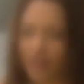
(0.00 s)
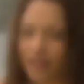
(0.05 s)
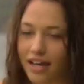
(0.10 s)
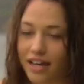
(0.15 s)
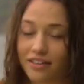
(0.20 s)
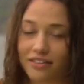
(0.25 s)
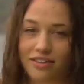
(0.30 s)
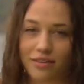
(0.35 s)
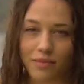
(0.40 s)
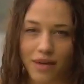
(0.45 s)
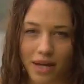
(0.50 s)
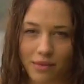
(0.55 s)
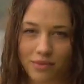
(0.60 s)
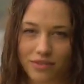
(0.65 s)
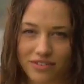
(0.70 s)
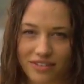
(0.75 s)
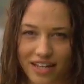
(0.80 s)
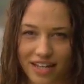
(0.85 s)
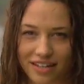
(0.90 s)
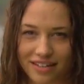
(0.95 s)
As the Bible
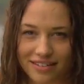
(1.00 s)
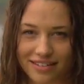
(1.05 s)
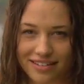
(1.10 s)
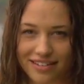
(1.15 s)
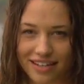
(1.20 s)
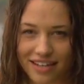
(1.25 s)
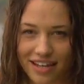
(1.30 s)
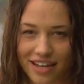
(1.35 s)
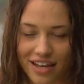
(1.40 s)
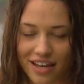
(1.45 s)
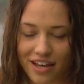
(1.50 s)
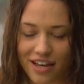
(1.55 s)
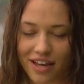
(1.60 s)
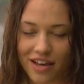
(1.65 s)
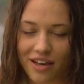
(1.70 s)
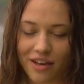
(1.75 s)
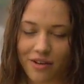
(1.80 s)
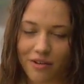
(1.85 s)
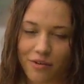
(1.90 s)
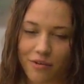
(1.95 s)
says,
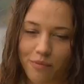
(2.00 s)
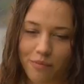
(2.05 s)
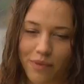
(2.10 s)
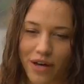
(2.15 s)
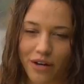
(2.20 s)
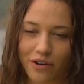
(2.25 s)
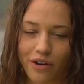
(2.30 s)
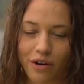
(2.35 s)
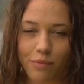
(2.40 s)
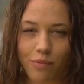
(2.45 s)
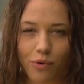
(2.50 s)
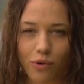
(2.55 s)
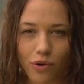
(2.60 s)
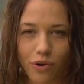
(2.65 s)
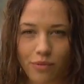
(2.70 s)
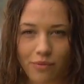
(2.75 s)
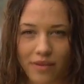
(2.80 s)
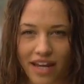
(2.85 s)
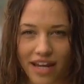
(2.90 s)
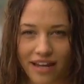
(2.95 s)
better a
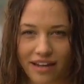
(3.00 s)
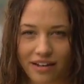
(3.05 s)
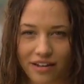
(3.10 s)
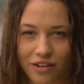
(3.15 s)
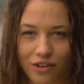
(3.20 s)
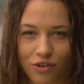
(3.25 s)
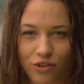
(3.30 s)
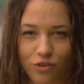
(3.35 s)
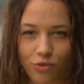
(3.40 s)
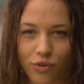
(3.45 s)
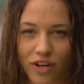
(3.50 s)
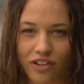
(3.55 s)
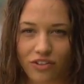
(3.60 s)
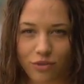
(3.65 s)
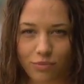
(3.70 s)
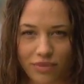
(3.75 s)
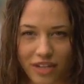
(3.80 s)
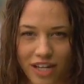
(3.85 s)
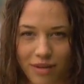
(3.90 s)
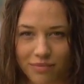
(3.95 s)
poor man whose ways
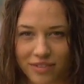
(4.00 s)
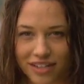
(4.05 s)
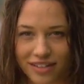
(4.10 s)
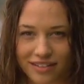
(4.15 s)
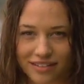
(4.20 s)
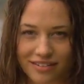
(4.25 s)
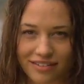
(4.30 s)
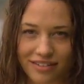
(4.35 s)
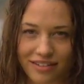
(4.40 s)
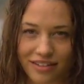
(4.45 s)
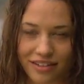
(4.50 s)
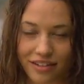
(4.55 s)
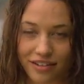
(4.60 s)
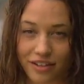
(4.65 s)
are blameless